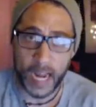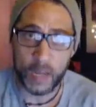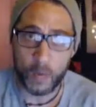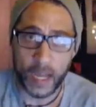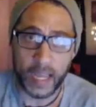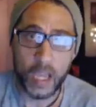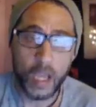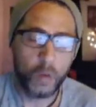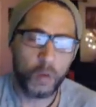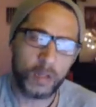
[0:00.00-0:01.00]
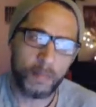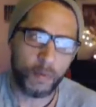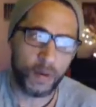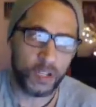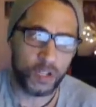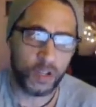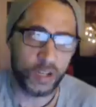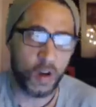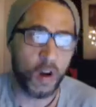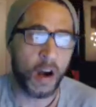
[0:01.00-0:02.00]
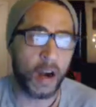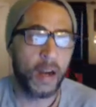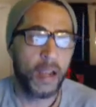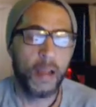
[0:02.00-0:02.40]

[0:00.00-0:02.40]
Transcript: anyway, which I'm pretty sure you are.